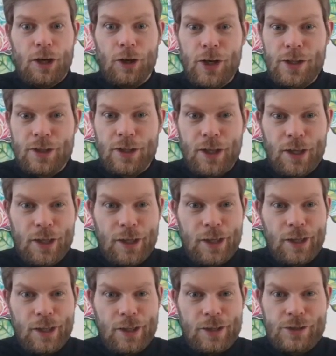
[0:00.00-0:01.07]
All
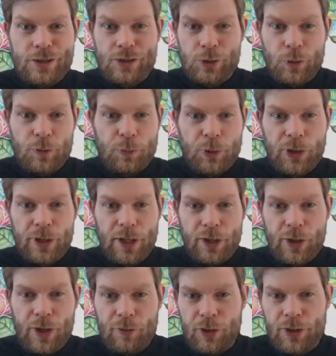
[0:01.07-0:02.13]
right, so we've printed
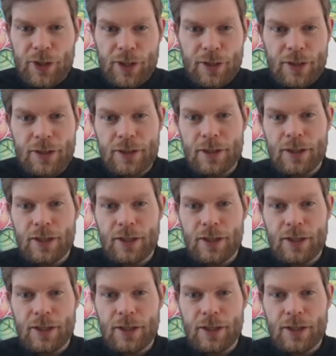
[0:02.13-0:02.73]
out everything.